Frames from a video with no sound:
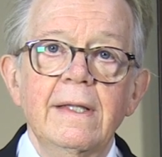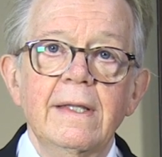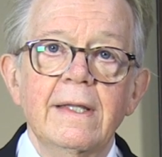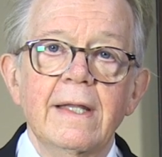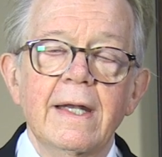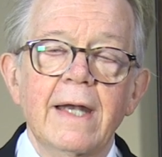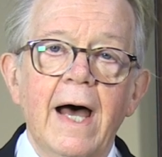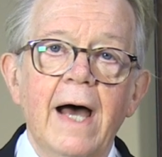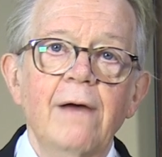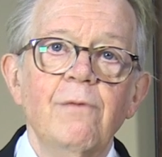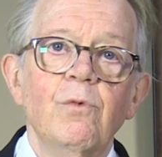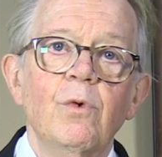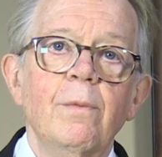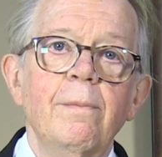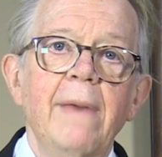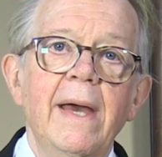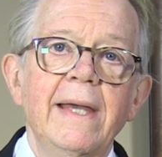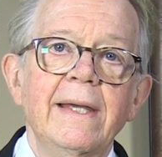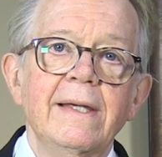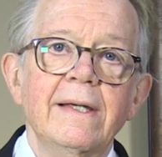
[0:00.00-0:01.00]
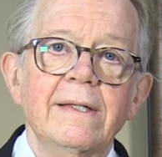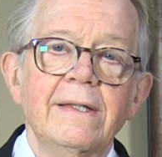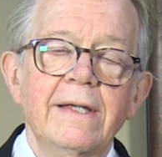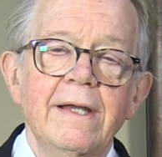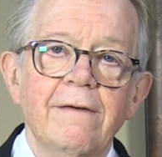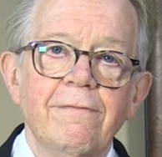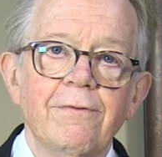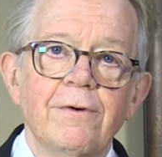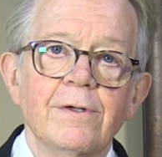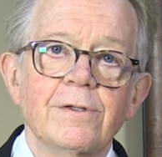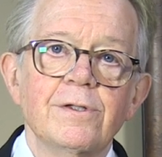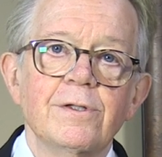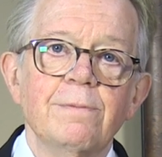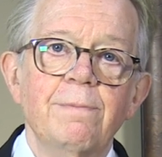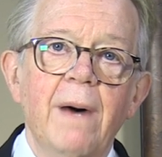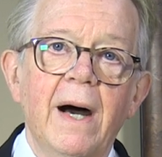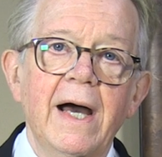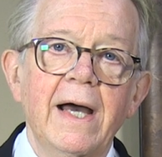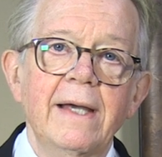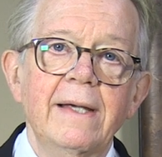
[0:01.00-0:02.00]
that I will make a difference
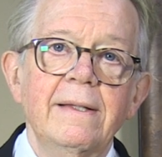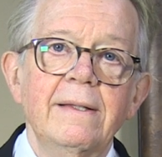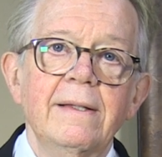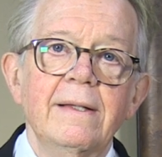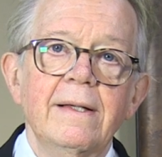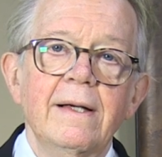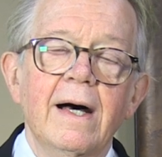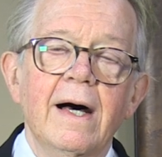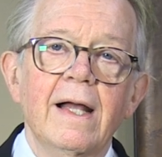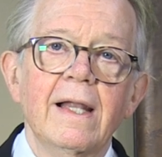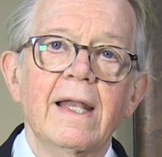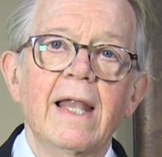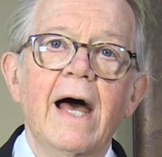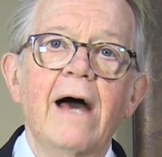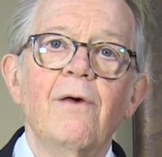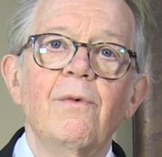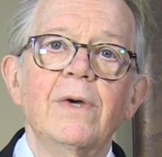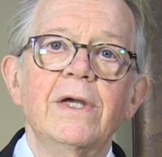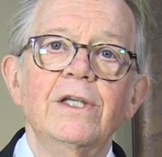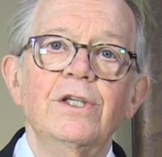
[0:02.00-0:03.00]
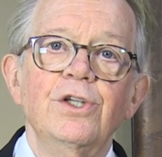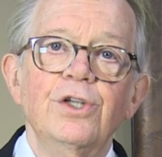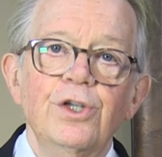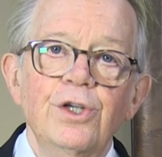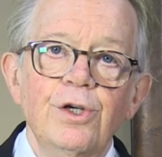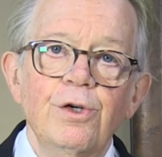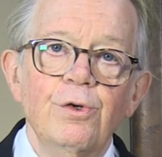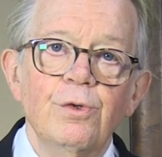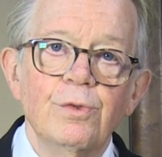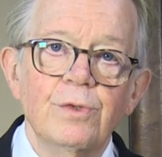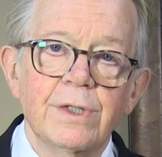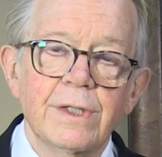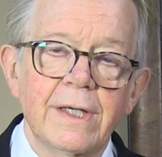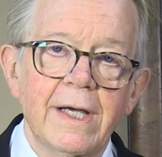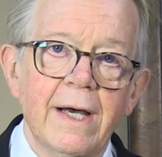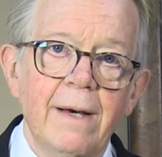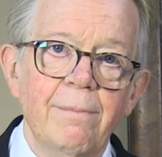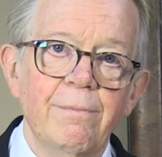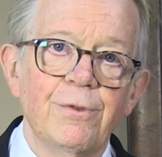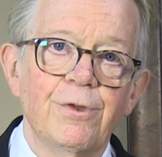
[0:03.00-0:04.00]
by allowing you to
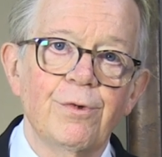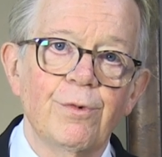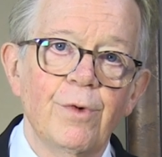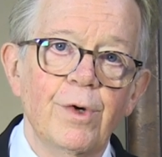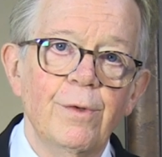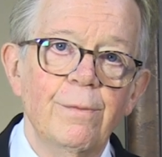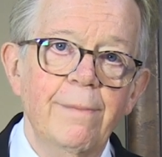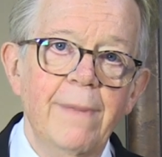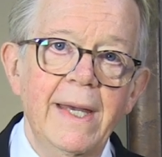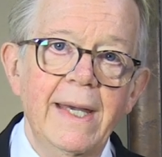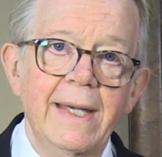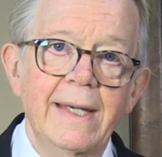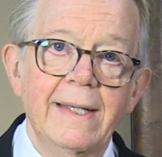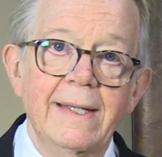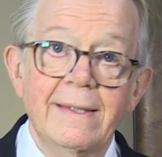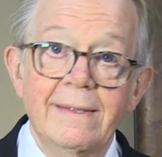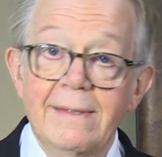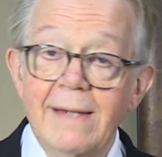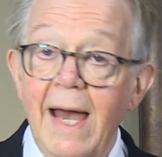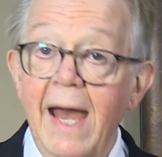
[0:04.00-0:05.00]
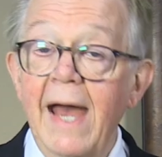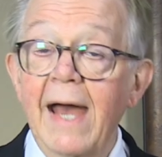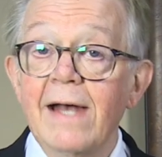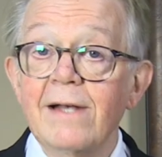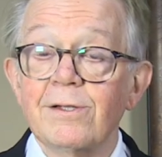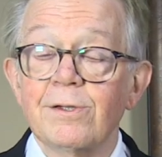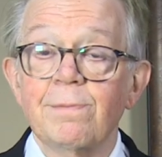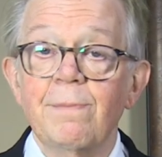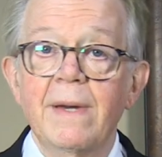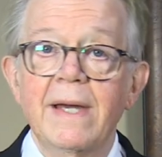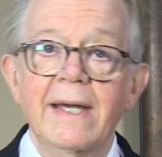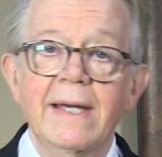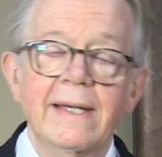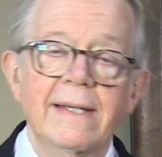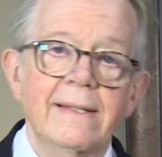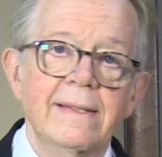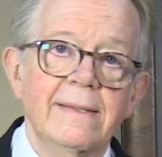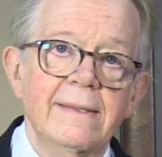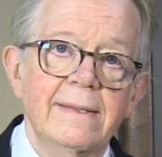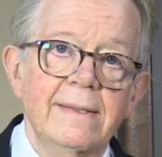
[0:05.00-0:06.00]
come through me as me,